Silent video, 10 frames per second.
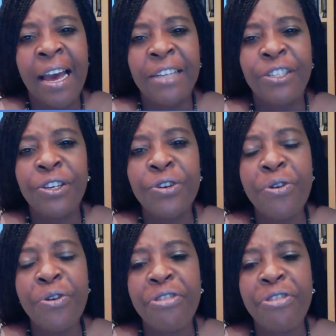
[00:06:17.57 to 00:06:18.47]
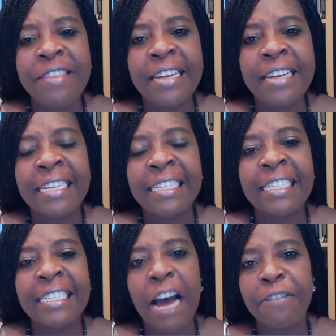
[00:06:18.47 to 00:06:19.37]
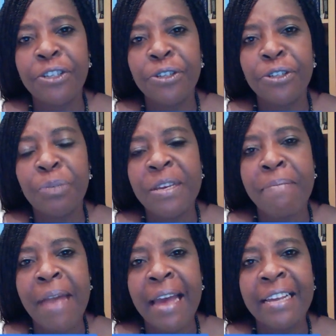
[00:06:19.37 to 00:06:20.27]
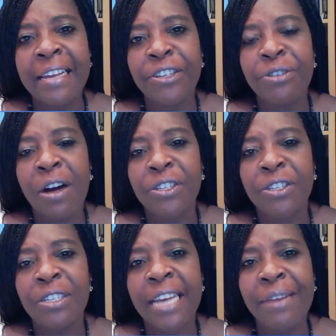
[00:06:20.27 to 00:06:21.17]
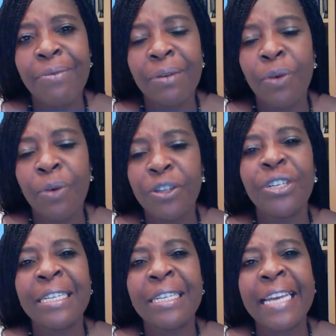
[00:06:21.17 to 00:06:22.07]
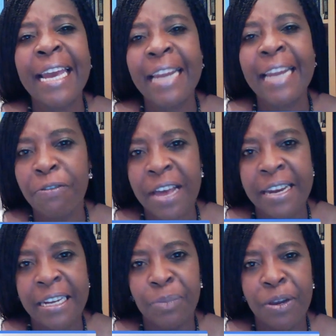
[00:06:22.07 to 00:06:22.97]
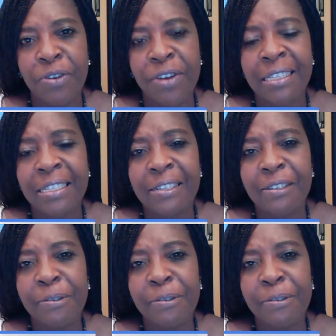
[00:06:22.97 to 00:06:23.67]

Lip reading: Do you think that it's toughened you to be the man that you are today? What did you get out of that experience?